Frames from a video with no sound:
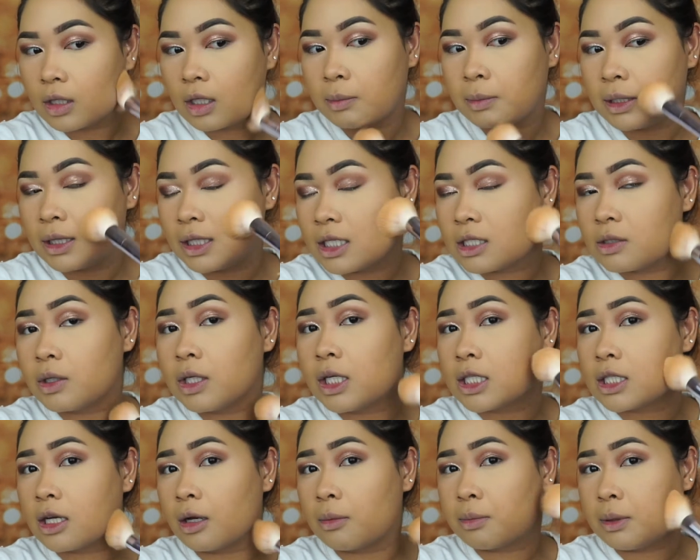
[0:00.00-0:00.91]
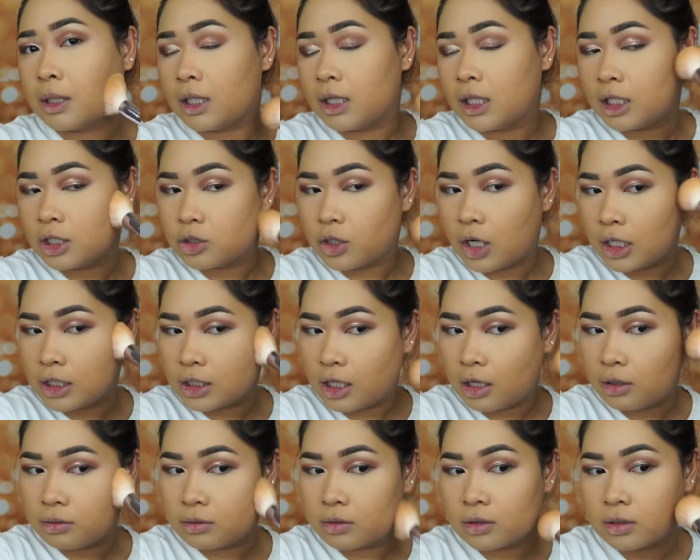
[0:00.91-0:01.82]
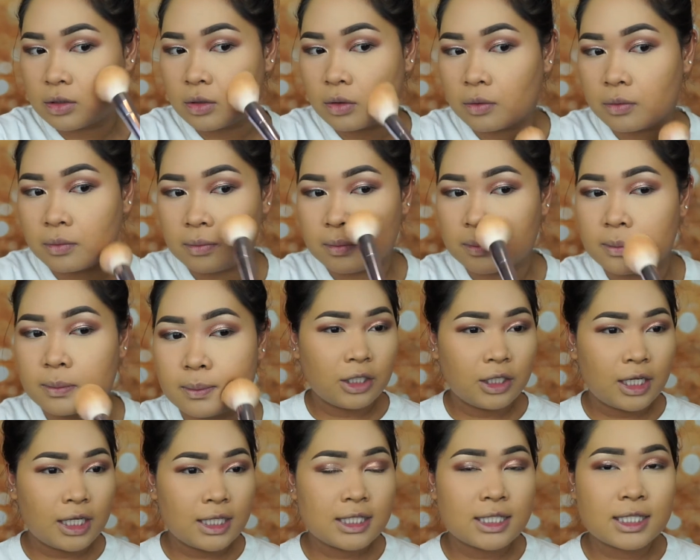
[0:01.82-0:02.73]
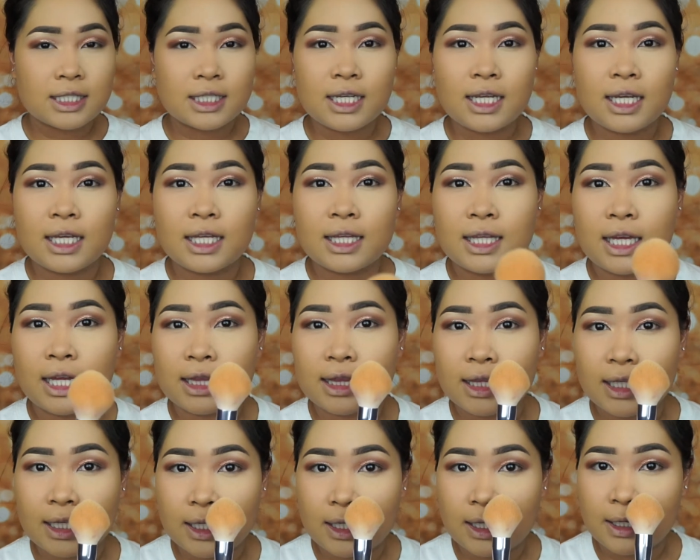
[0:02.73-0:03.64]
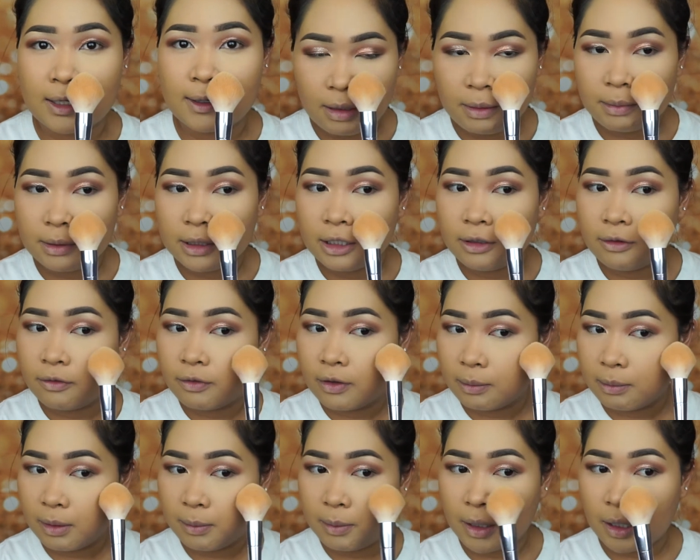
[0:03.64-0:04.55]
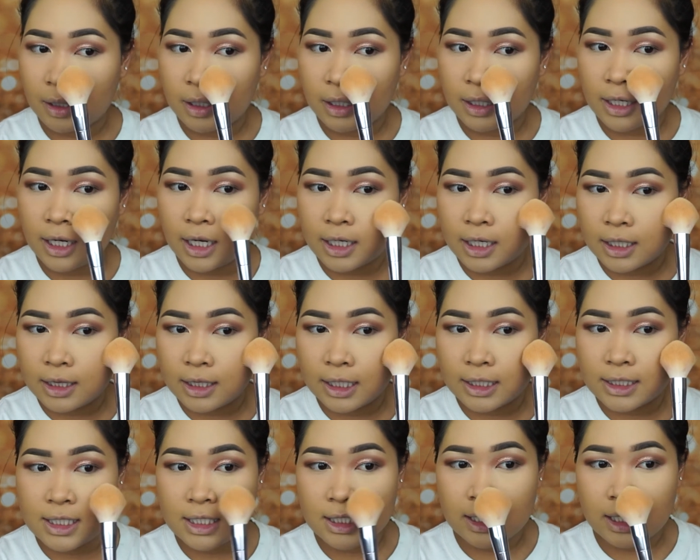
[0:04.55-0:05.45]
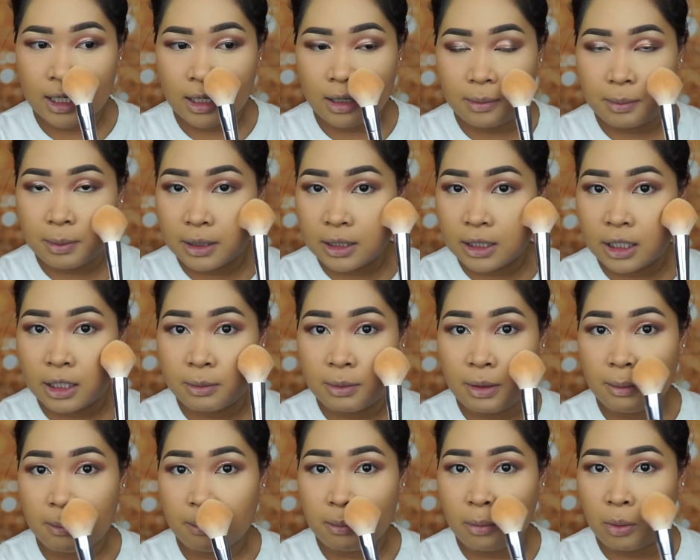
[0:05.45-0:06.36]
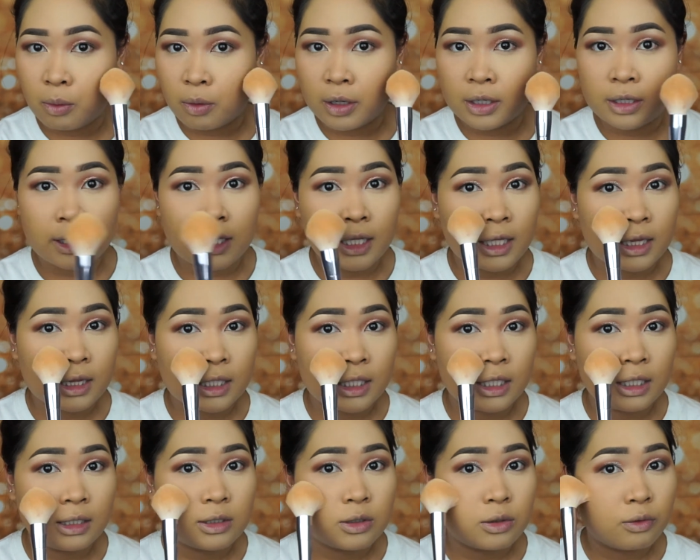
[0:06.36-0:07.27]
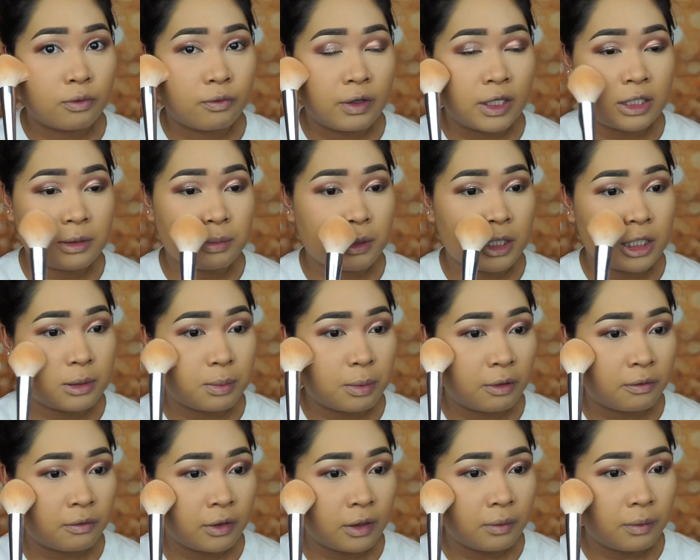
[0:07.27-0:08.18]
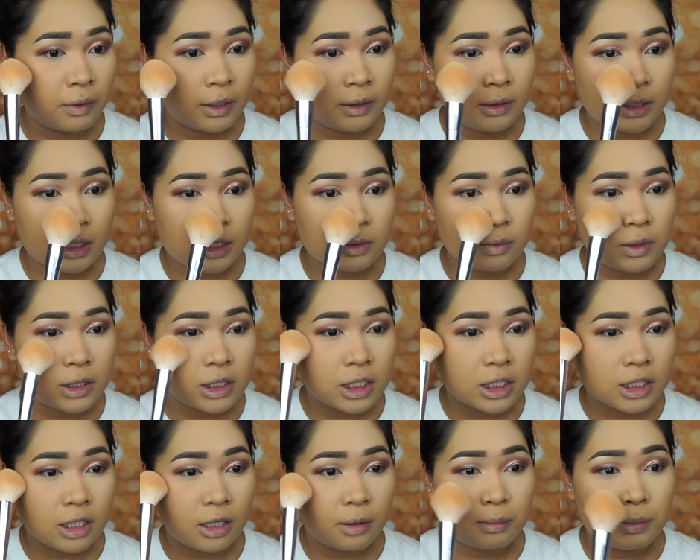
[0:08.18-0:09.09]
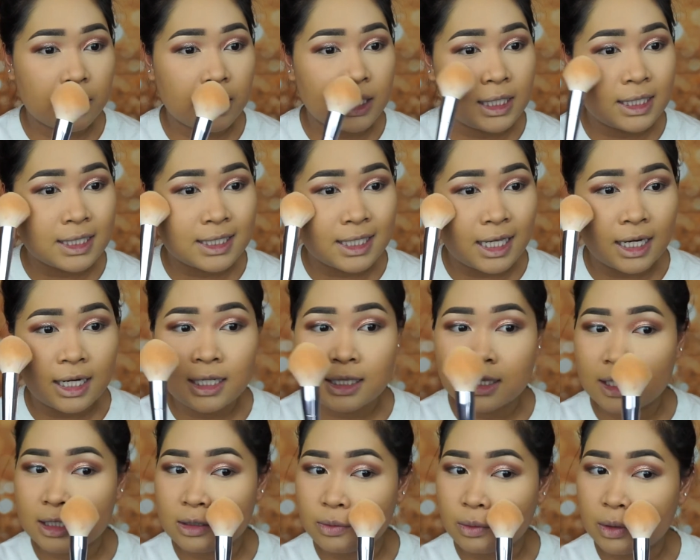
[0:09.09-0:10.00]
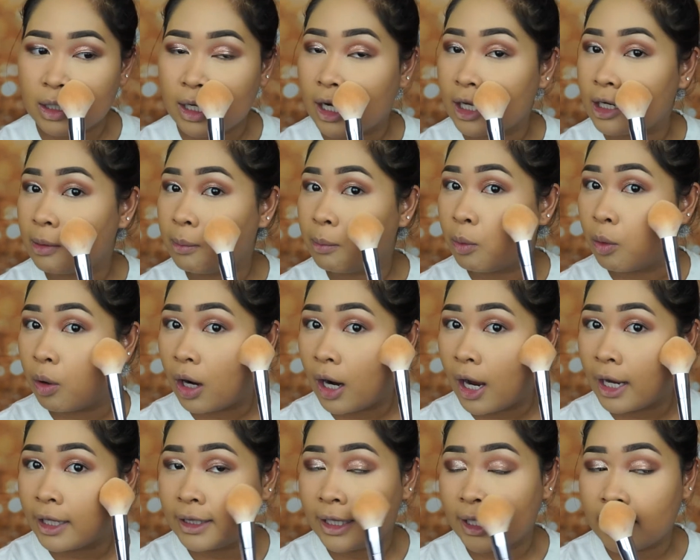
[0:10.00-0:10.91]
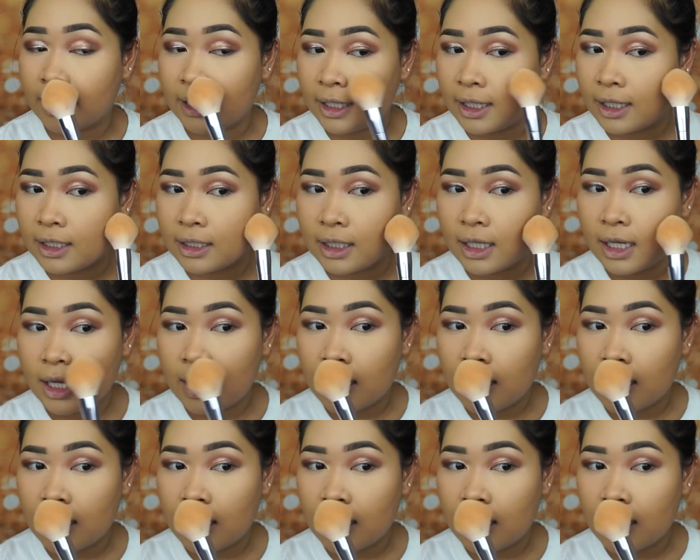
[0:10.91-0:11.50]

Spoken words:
But this one is completely dried down, so you can see that the Maybelline Fit Me powder kind of lightened it up a little bit more than the Too Faced Peach Perfect one. This one just completely set it. This one kind of more highlighted it.